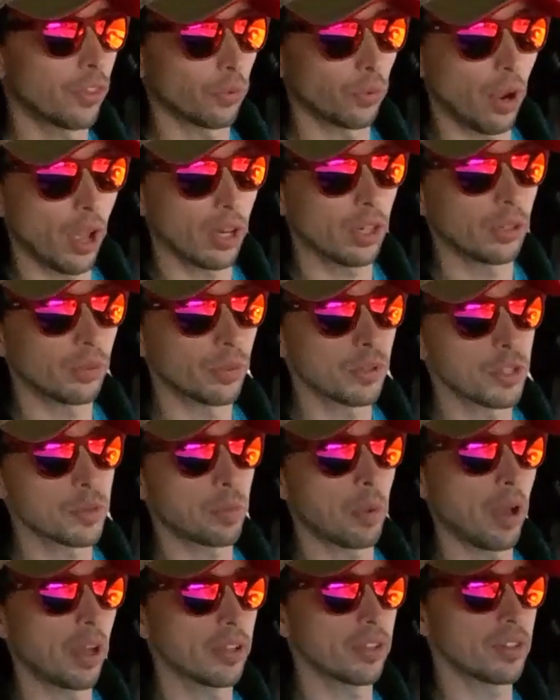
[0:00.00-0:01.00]
Throttle
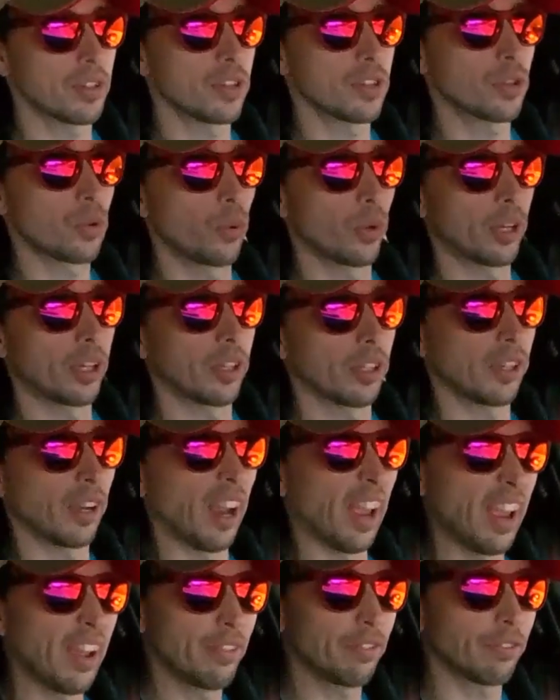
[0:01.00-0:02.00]
response is
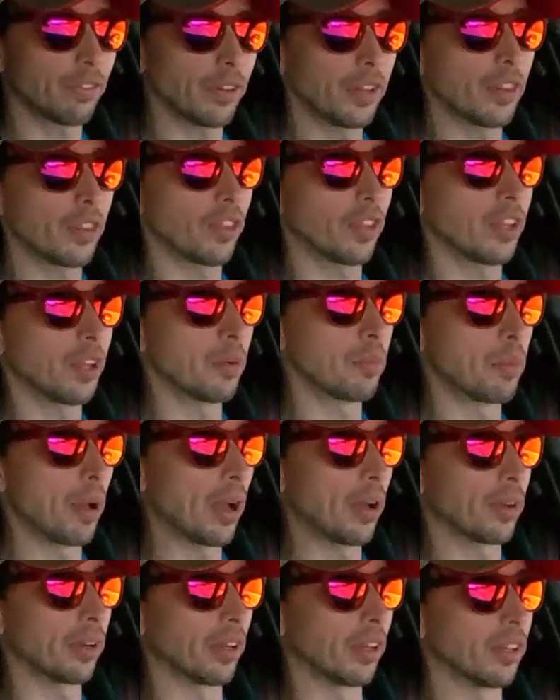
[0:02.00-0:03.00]
quicker. Everything
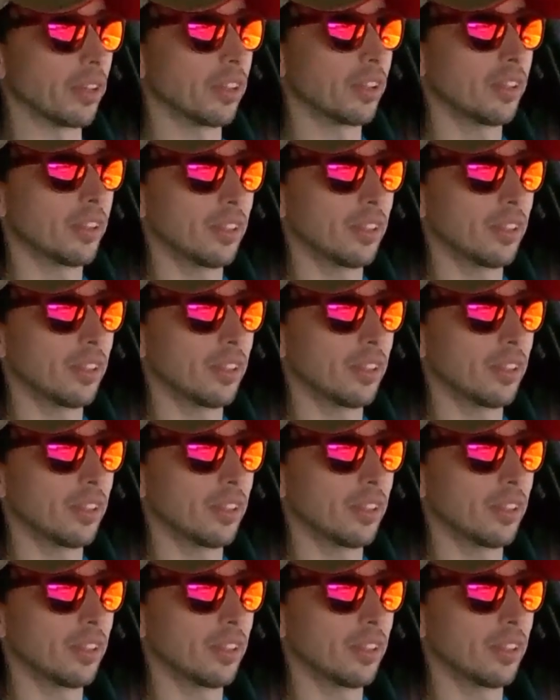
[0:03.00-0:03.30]
about it